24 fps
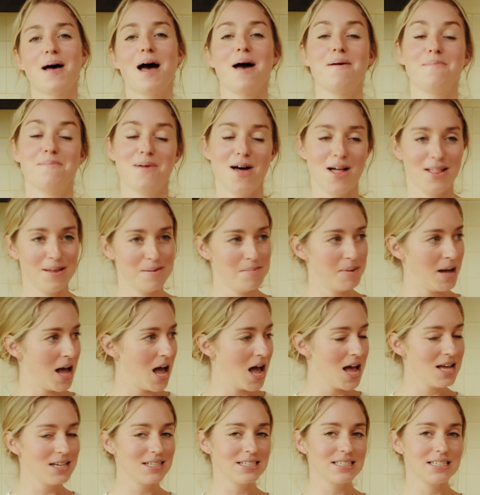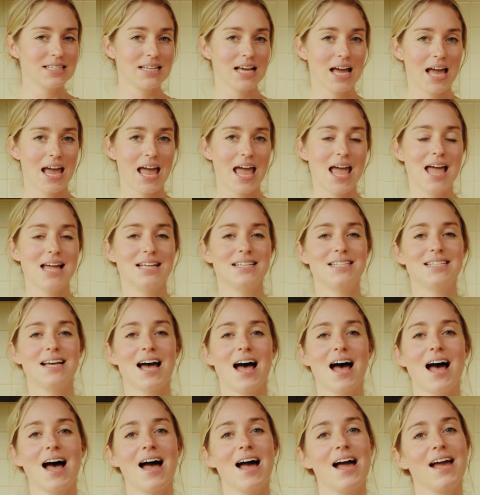I'm Molly Baz, and
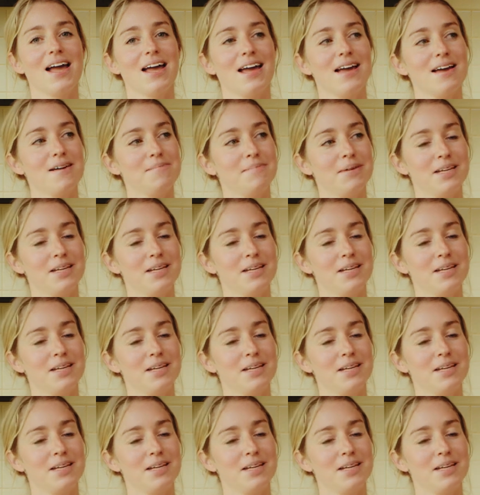I am